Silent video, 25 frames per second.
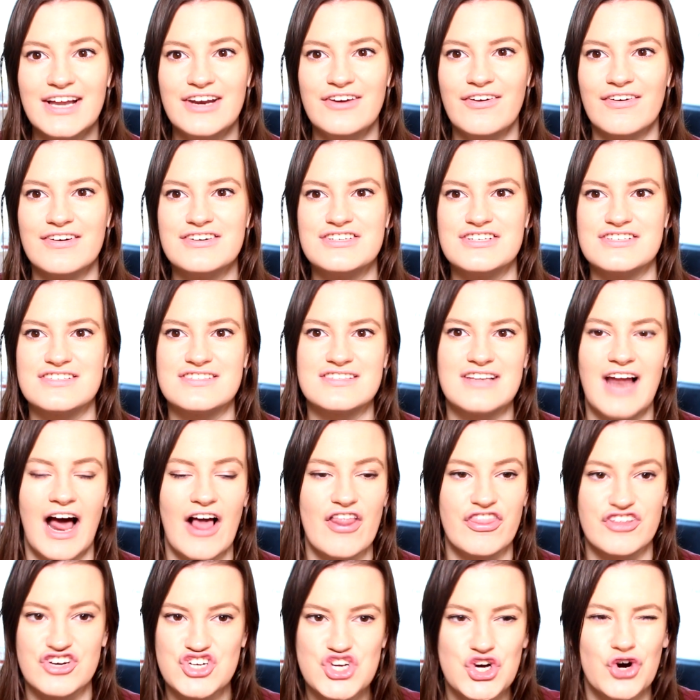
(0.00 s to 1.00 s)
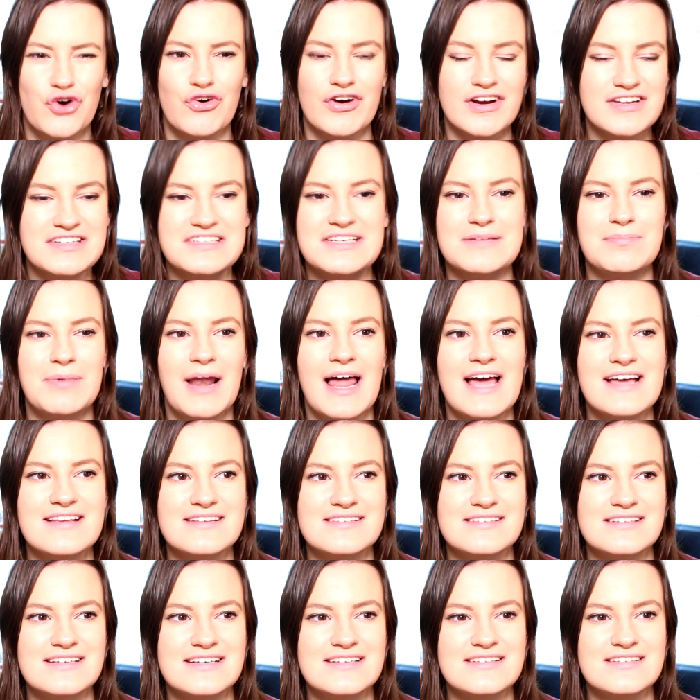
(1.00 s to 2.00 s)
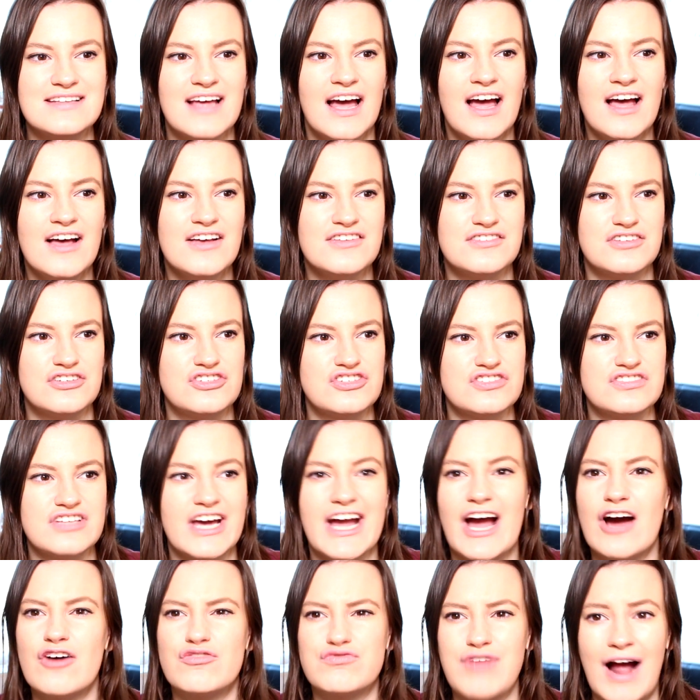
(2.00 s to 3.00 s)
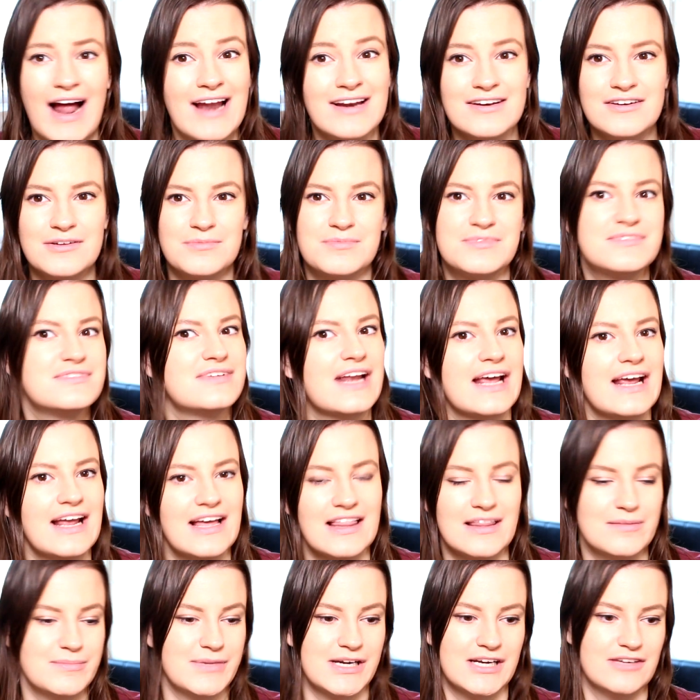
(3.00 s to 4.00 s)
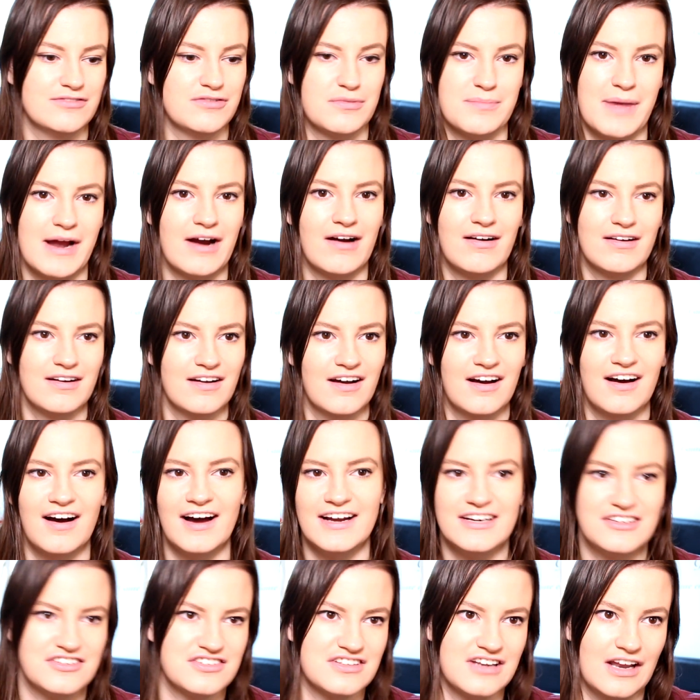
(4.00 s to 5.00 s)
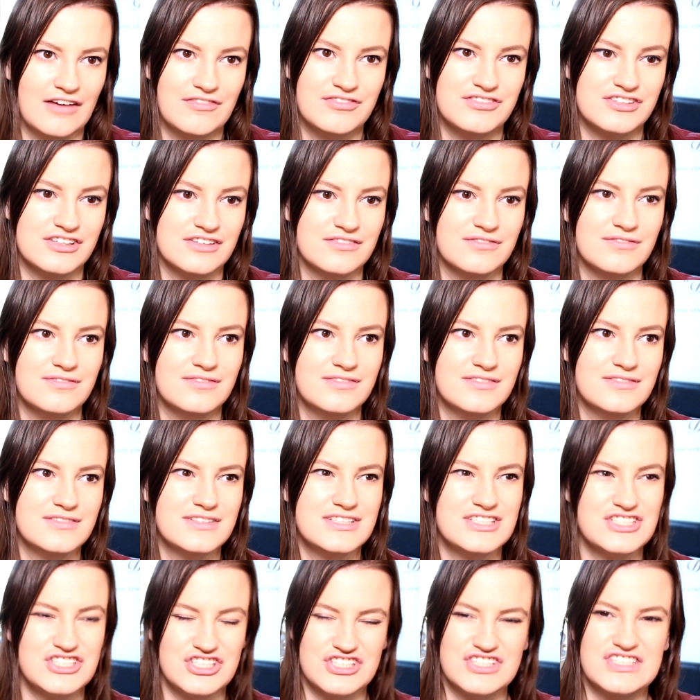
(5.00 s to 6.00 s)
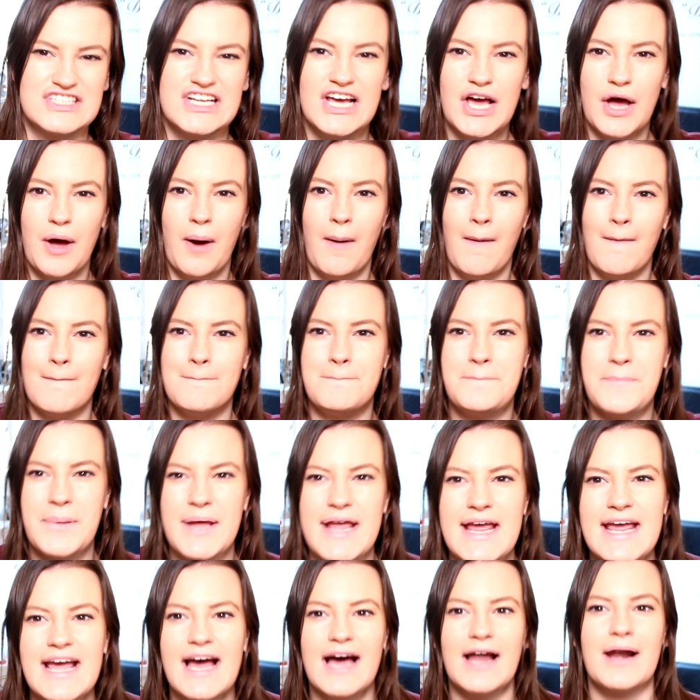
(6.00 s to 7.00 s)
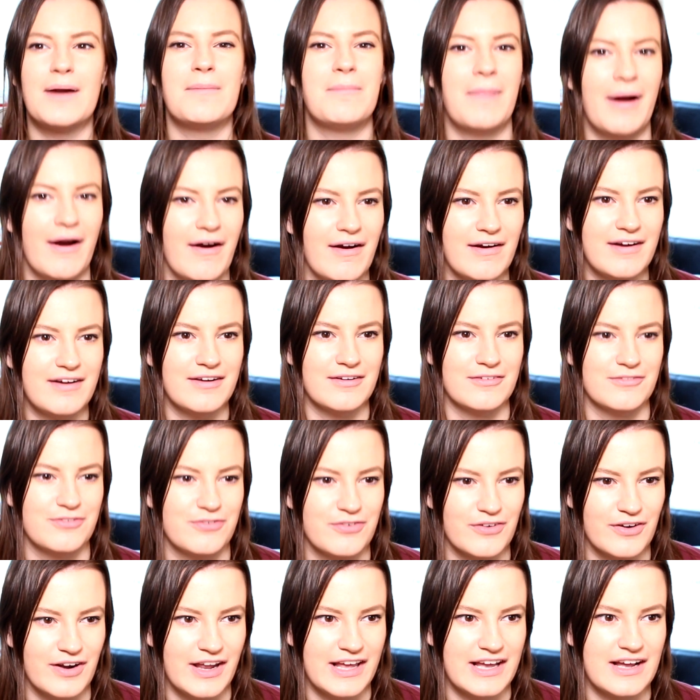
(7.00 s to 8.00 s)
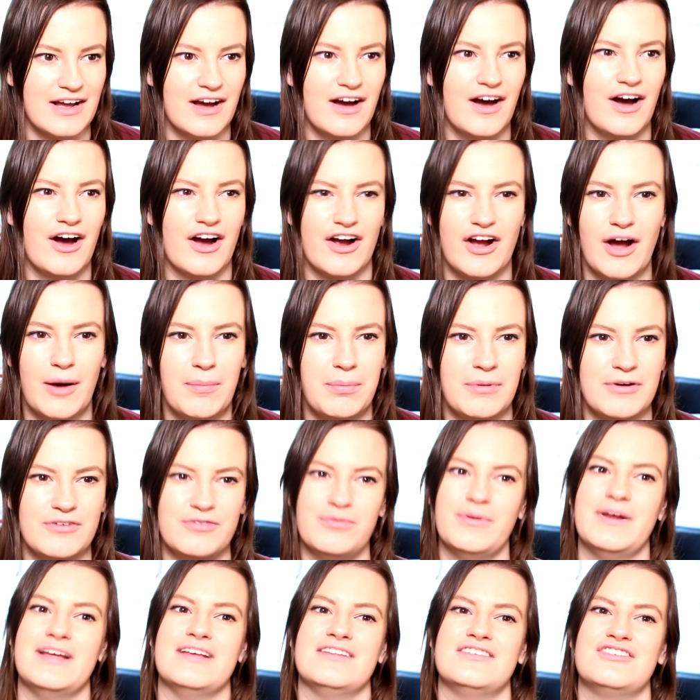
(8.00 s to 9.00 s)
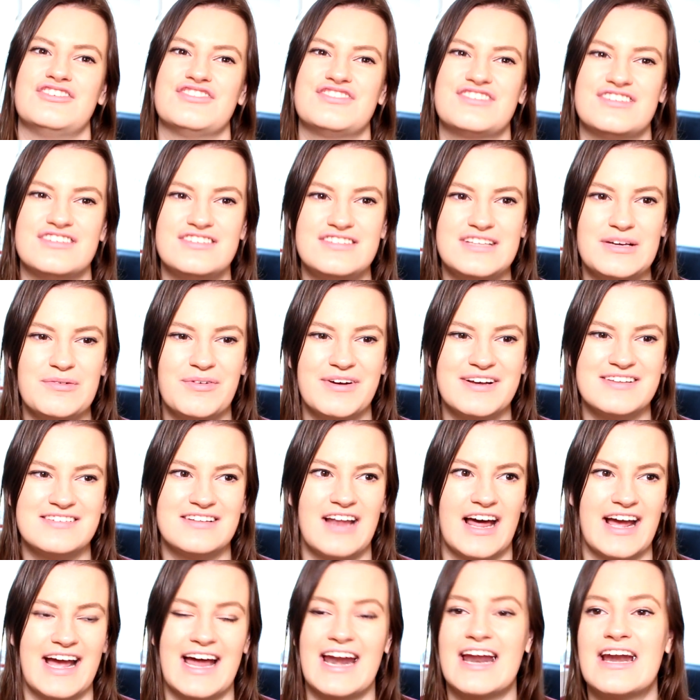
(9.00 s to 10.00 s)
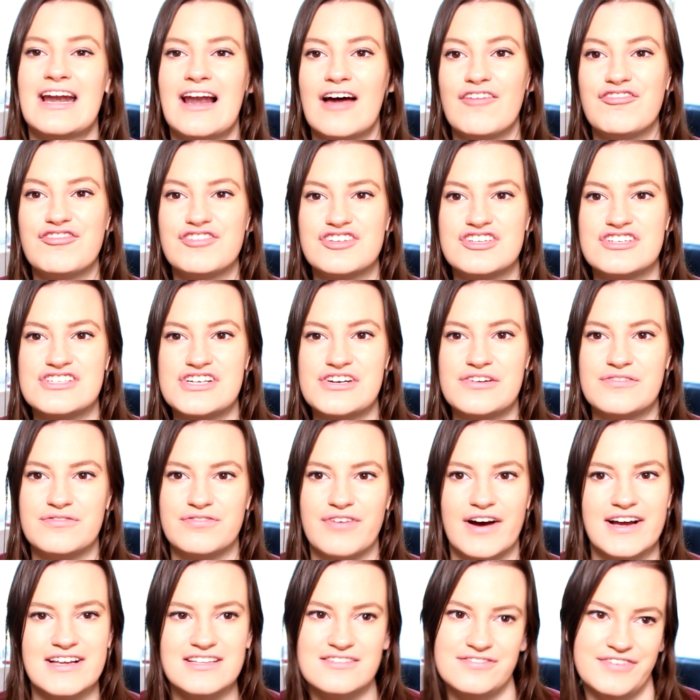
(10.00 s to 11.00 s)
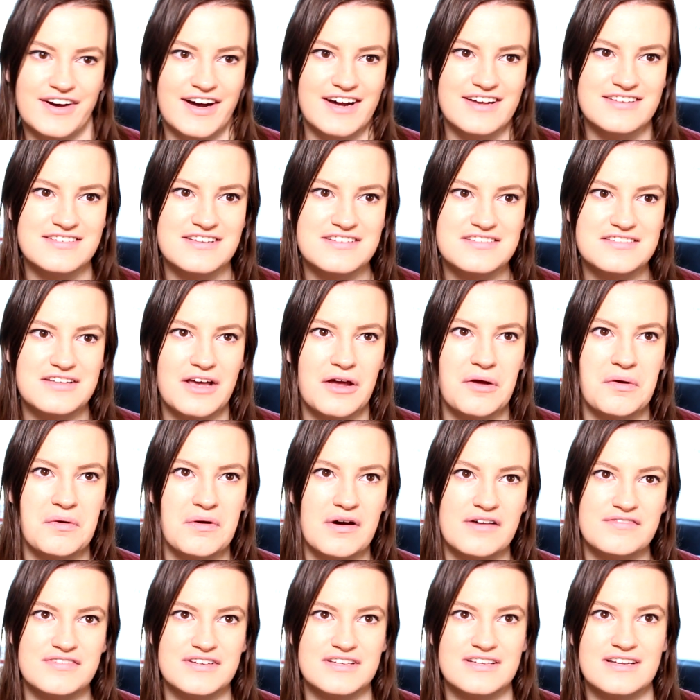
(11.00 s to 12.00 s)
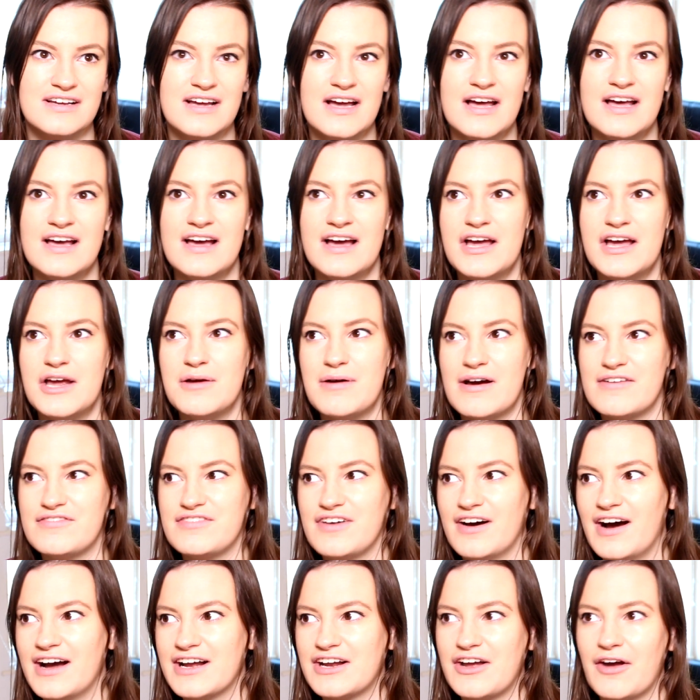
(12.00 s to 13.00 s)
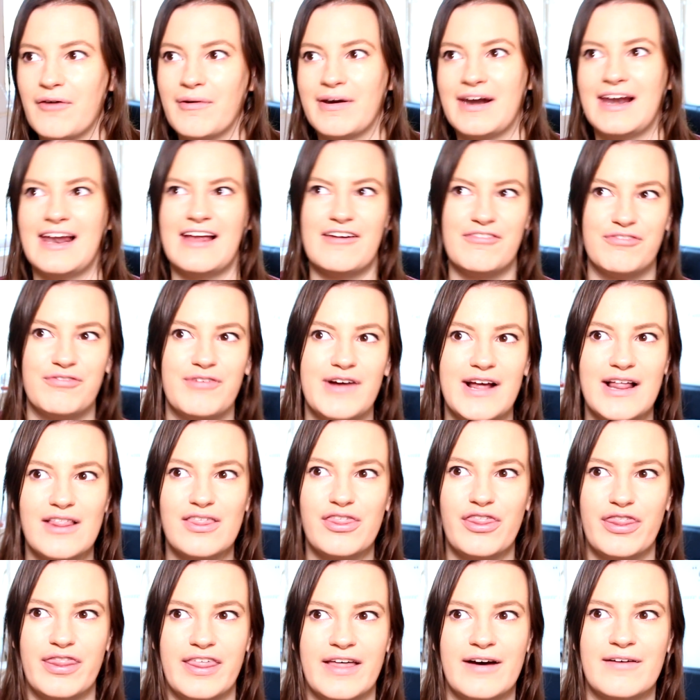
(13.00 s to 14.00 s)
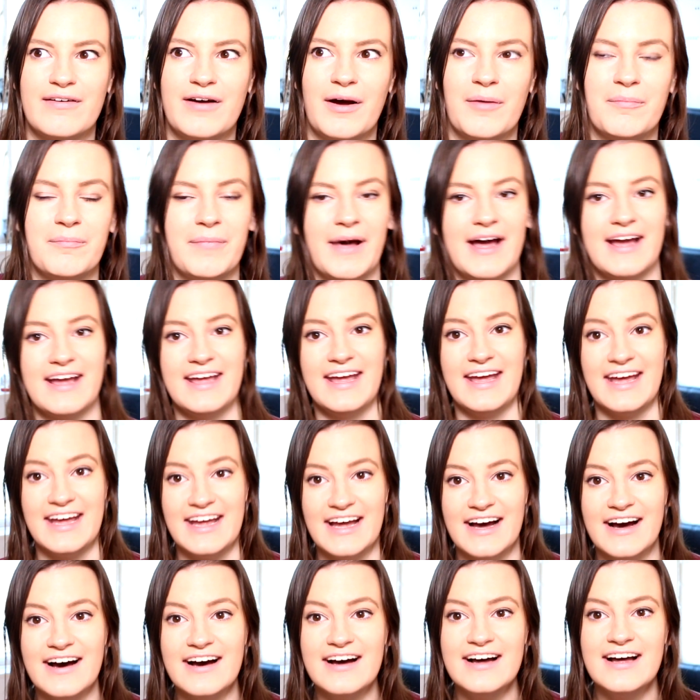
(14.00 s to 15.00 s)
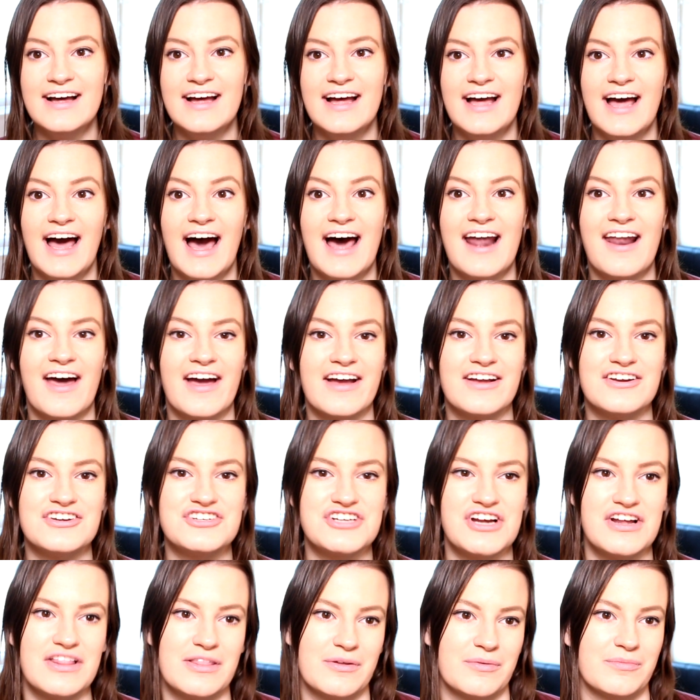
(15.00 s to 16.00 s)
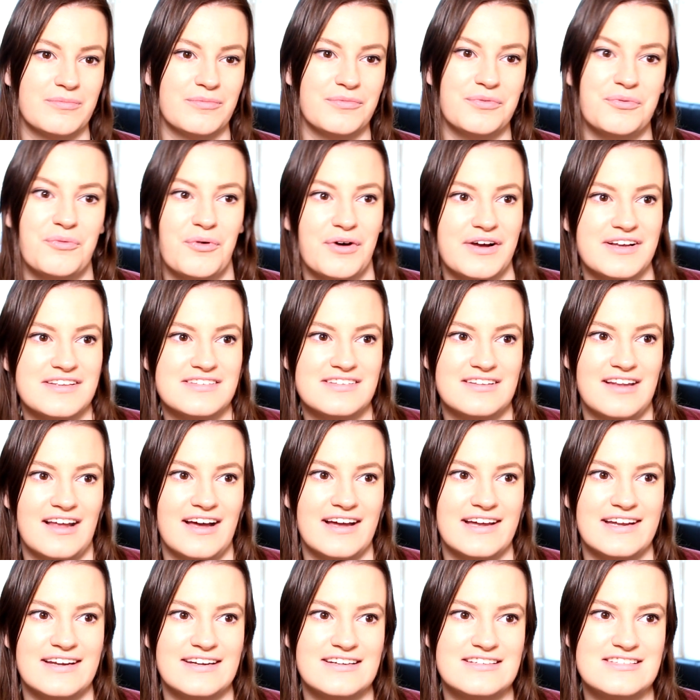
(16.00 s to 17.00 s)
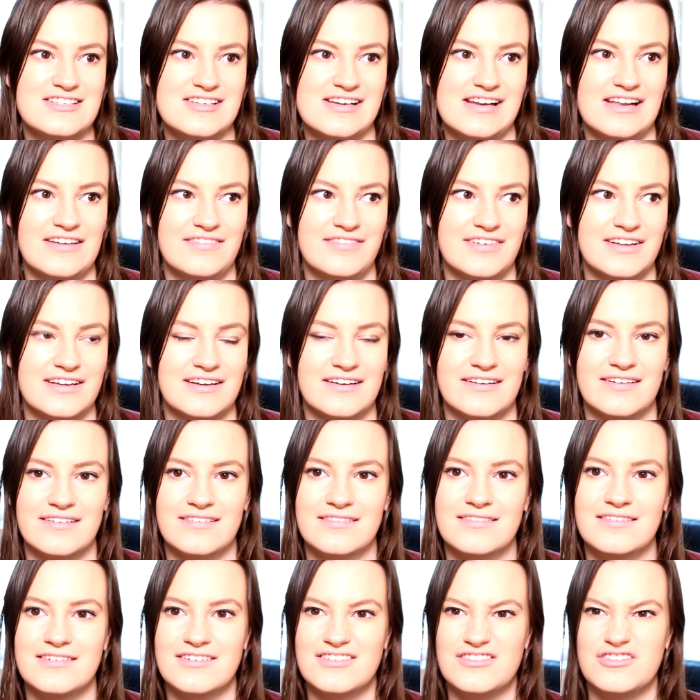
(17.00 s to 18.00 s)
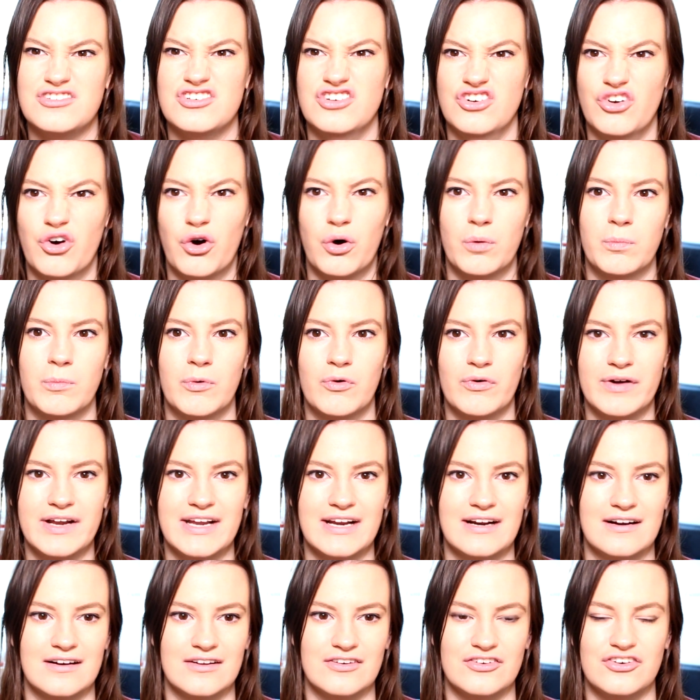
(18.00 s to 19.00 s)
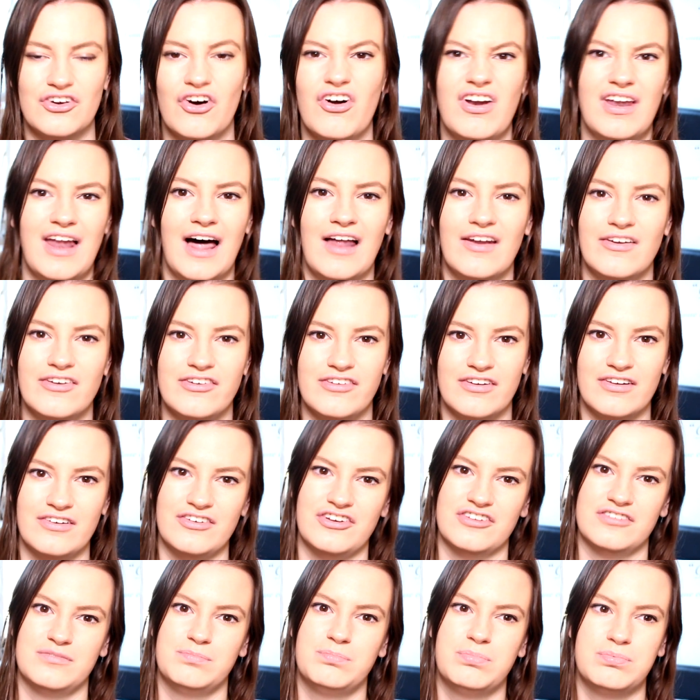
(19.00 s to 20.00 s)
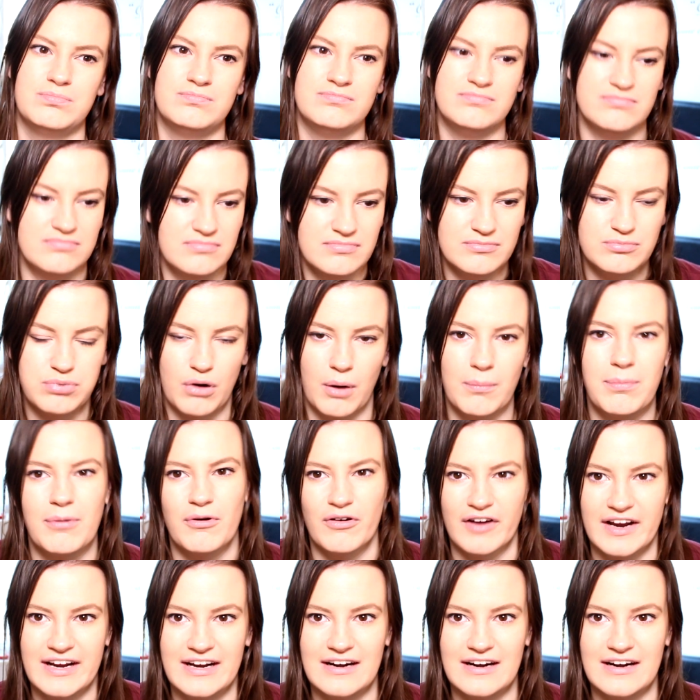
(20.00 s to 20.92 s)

not just like the touristy places. So just like a random state in the middle of America. I'd just love to just be an American for like a couple of weeks just to see what it's like. I'd love to do vice versa, so whoever I go and live with, they'll come back here and I can show them what it's like to live in normal England, not London, just proper